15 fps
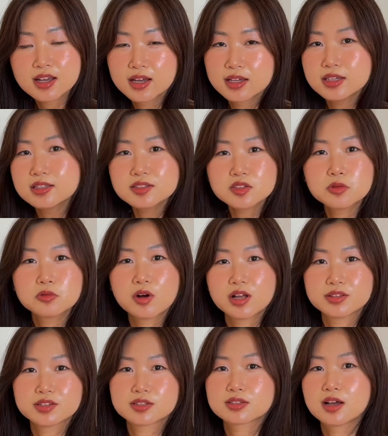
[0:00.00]
He doesn't
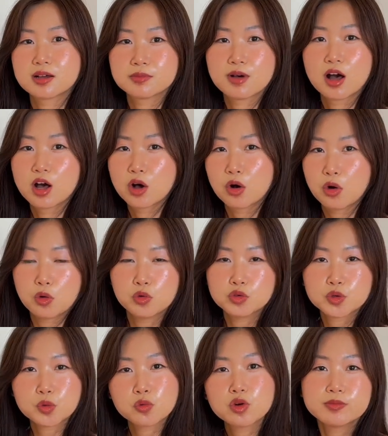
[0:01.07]
want some
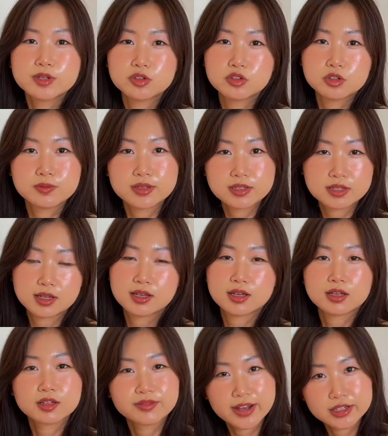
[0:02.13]
older woman to be taking
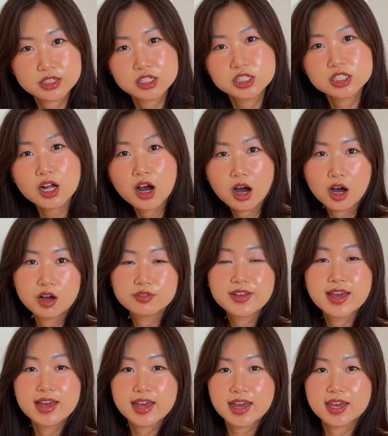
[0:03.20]
advantage of
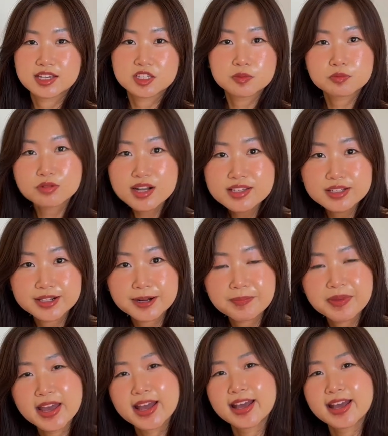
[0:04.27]
his brother.